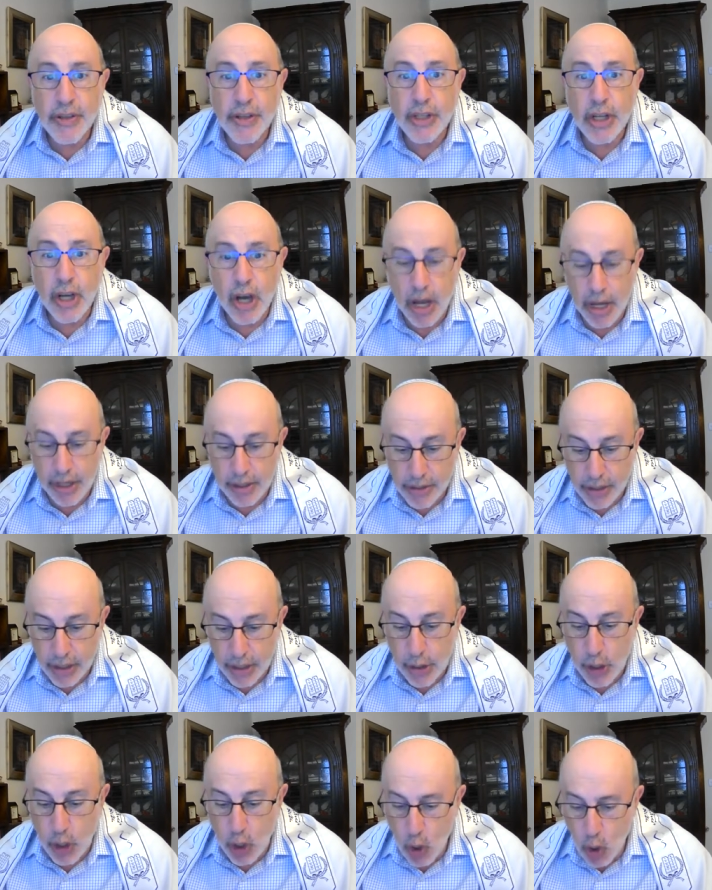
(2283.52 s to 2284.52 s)
us guidance
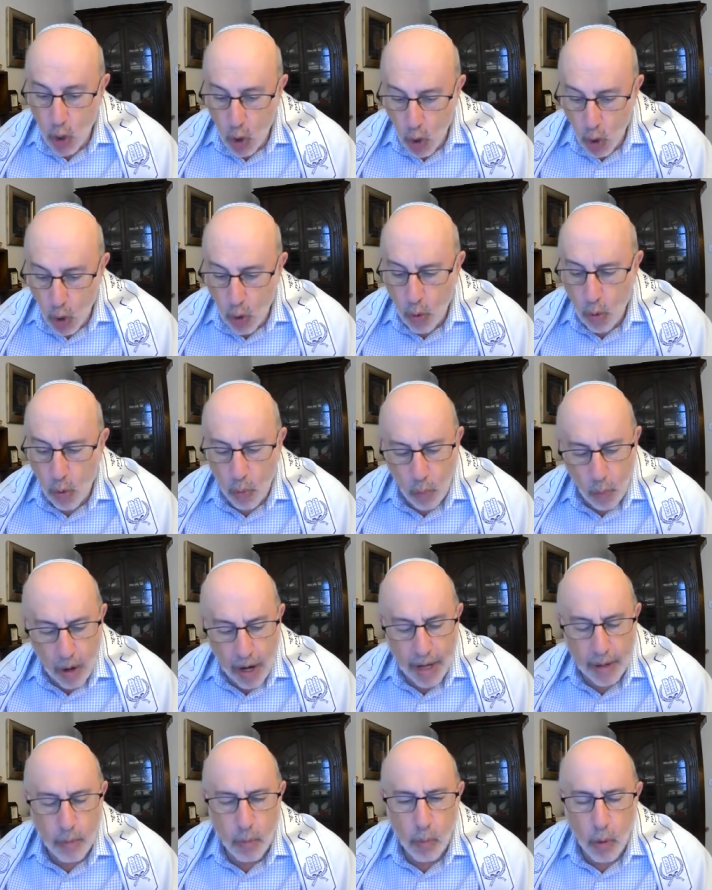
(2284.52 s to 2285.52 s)
in the who,
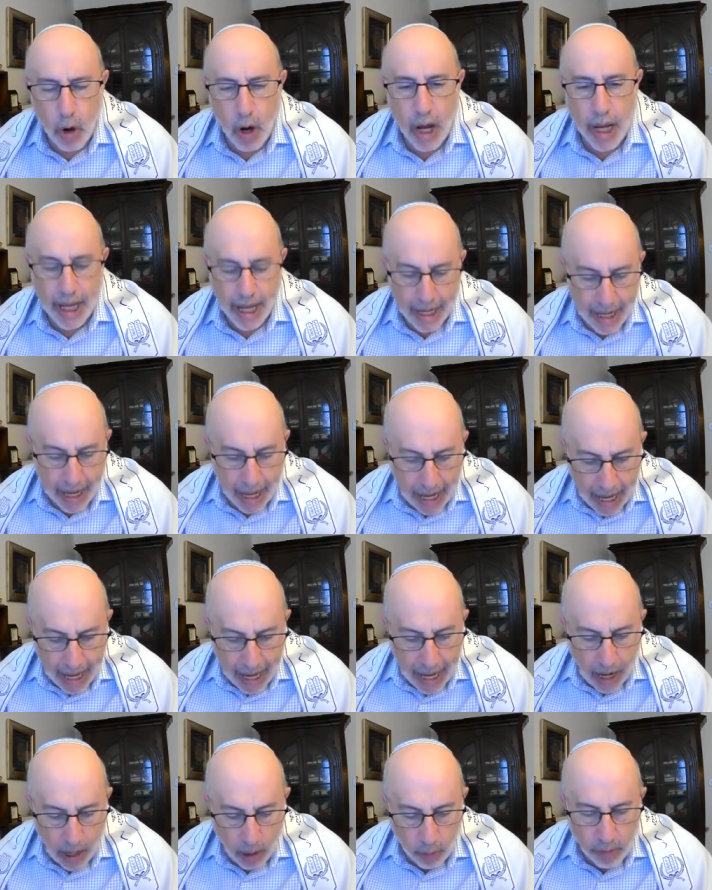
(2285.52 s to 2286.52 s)
when, why, and
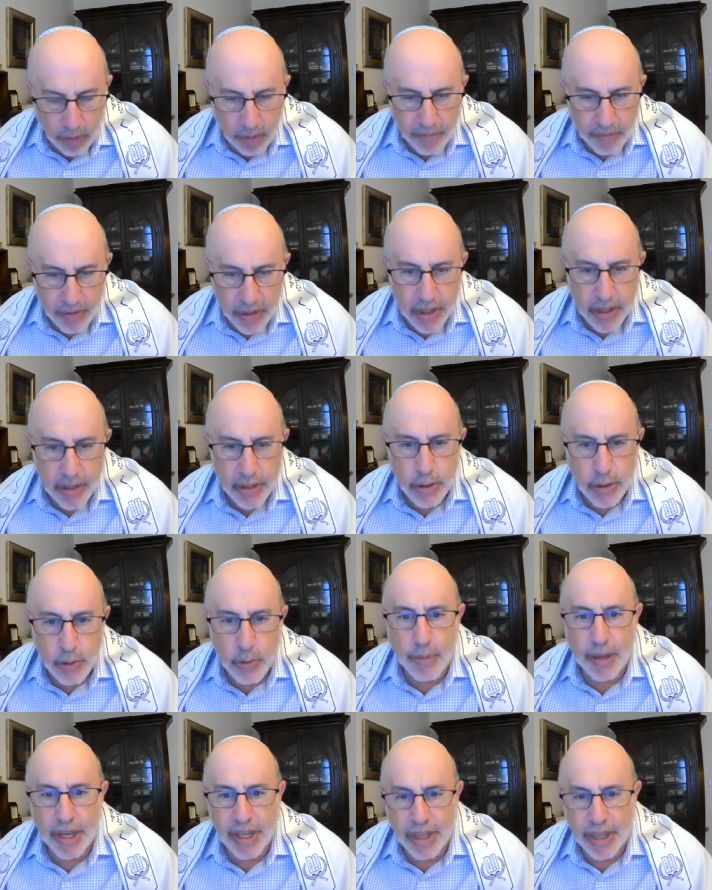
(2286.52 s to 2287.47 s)
how to obey